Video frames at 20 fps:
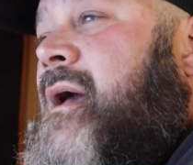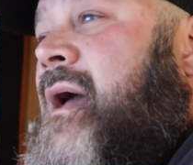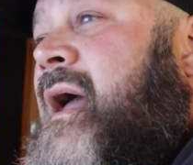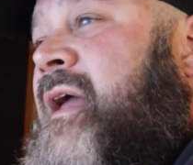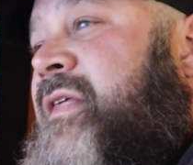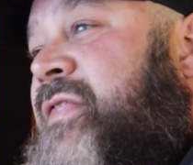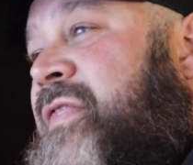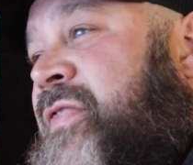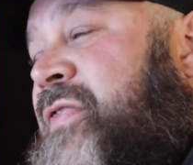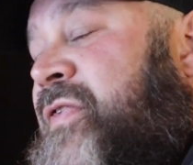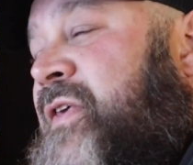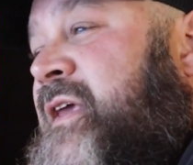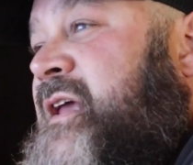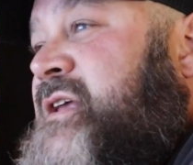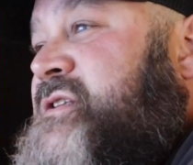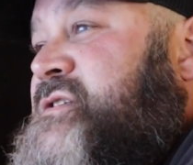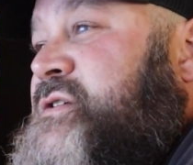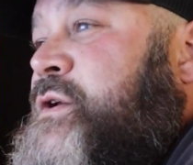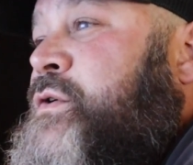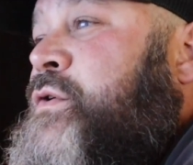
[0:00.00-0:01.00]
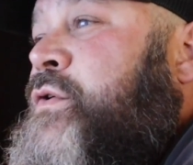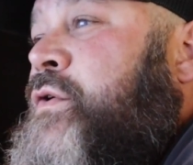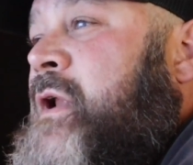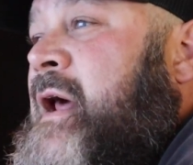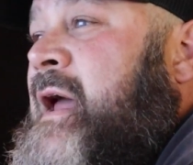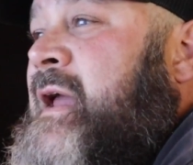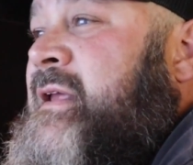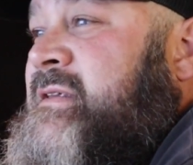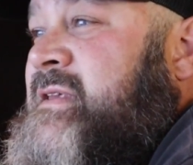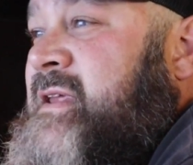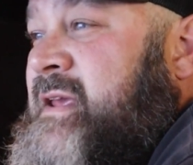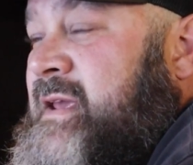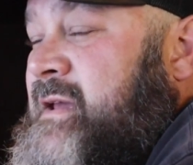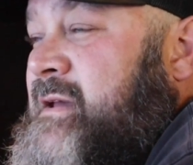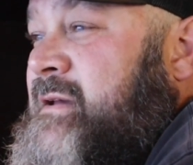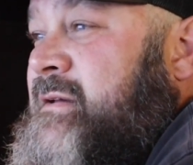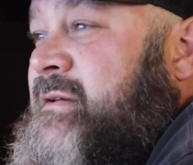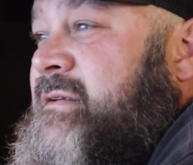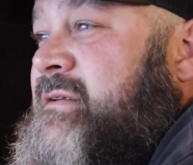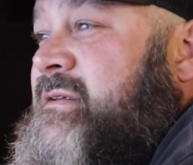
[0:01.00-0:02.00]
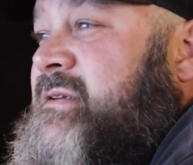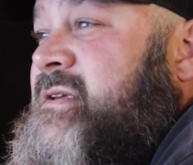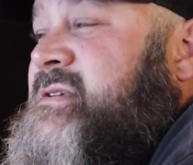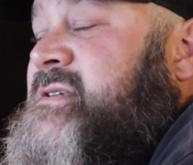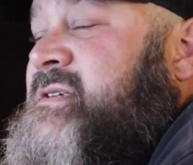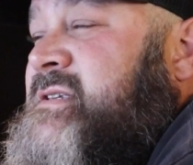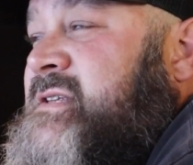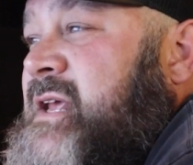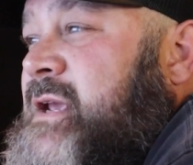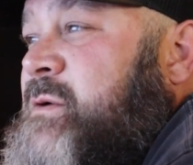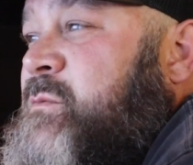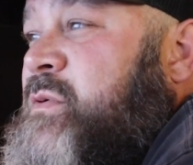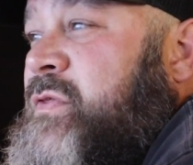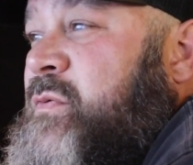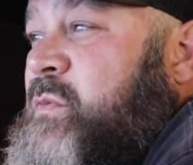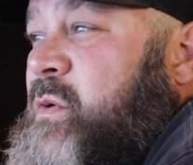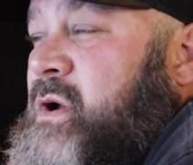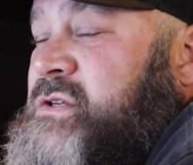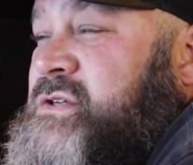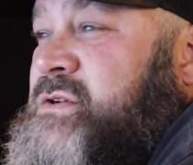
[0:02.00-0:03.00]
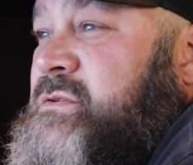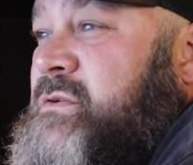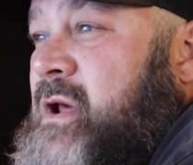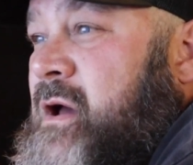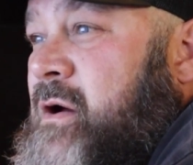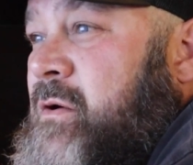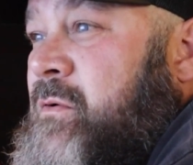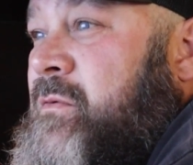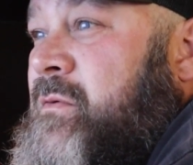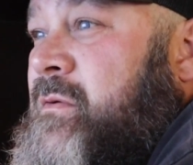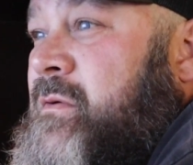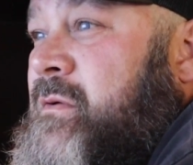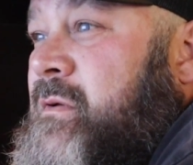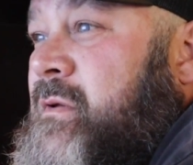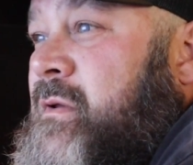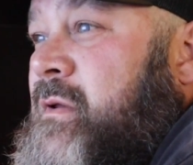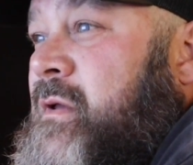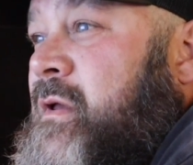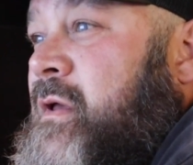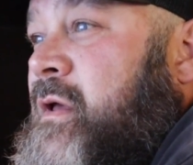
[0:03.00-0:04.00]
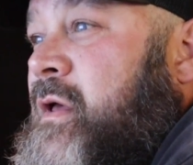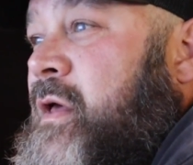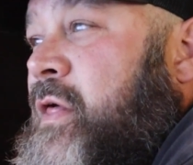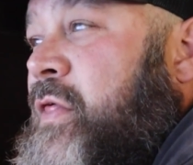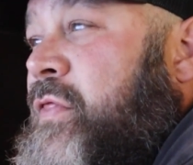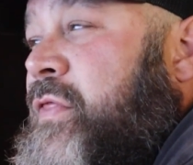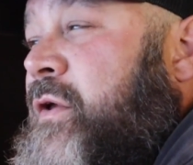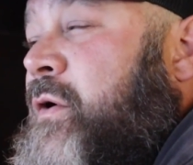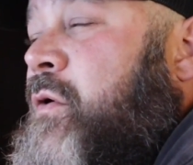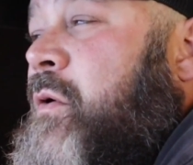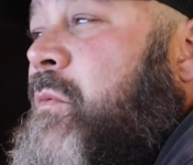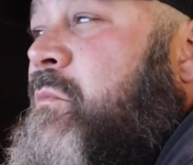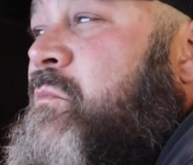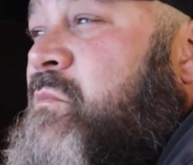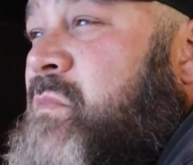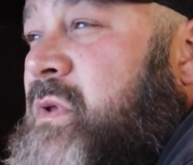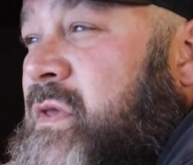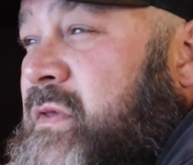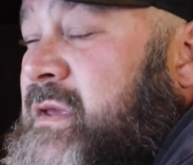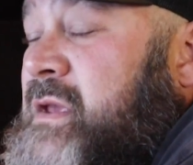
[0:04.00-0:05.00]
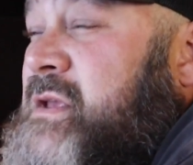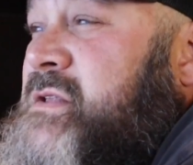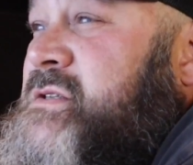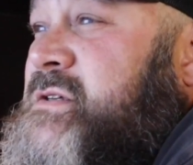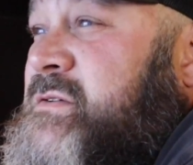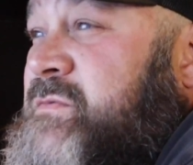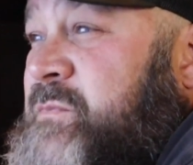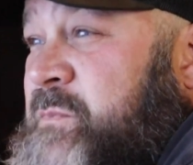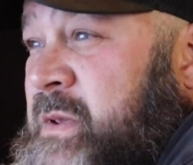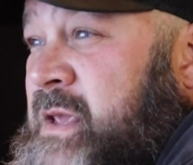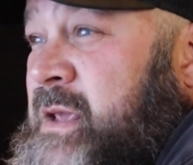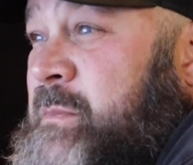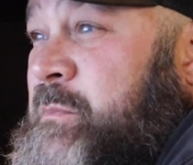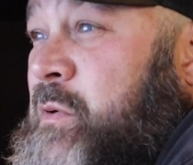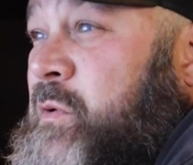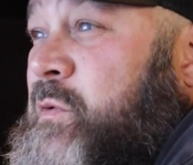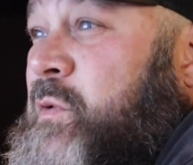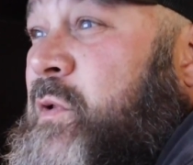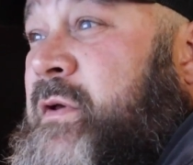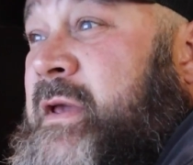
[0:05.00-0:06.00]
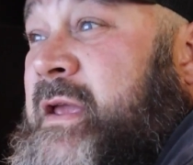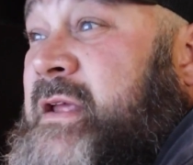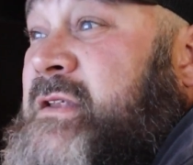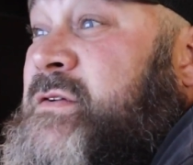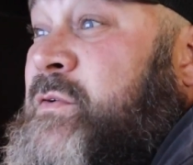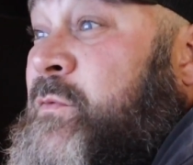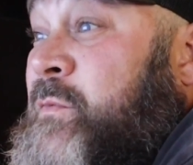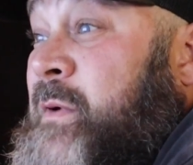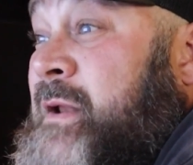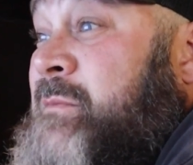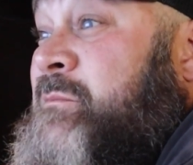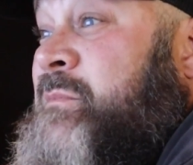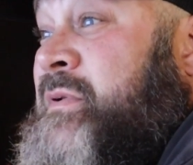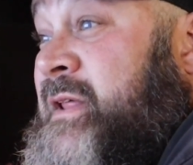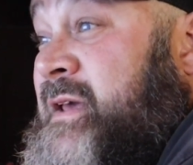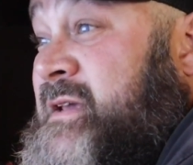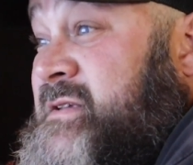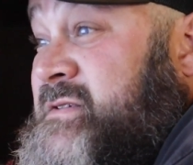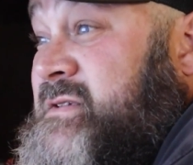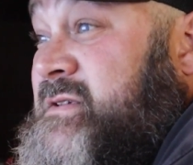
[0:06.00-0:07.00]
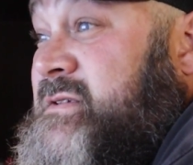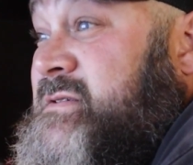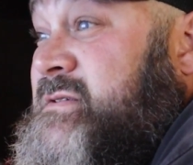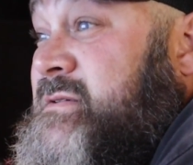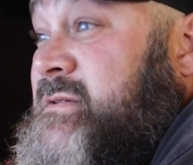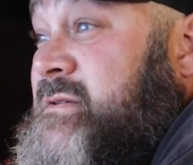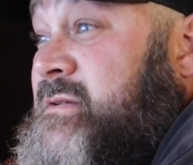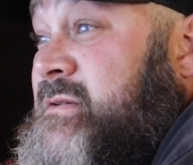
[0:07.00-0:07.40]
I think it's a good idea to stick with what you know. There are millions of people looking to rent places.